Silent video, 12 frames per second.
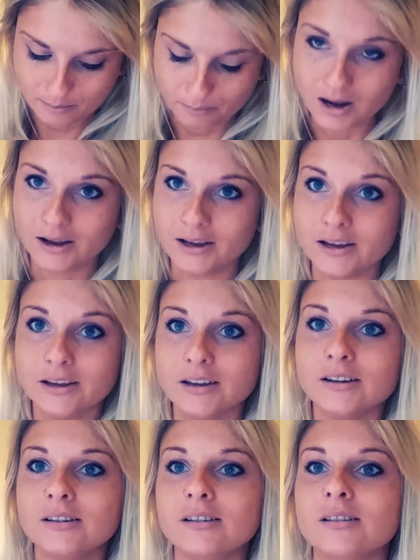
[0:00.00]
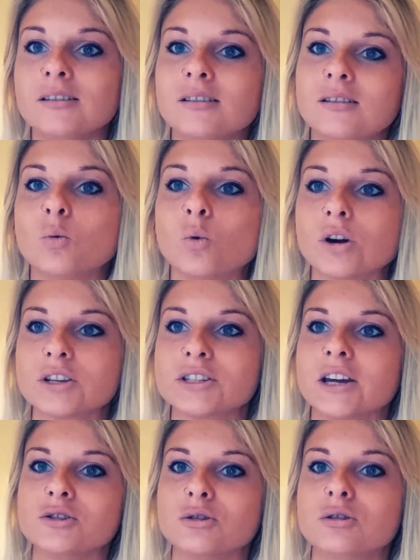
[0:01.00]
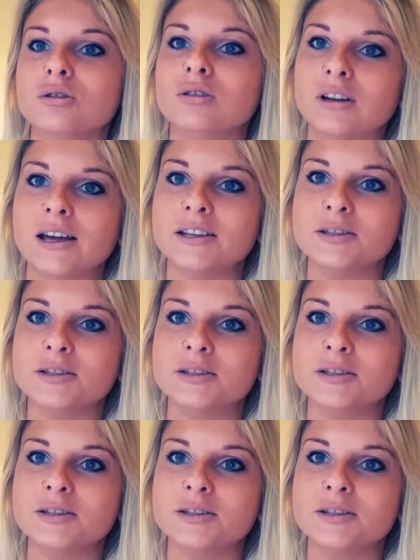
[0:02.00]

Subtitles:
my work schedule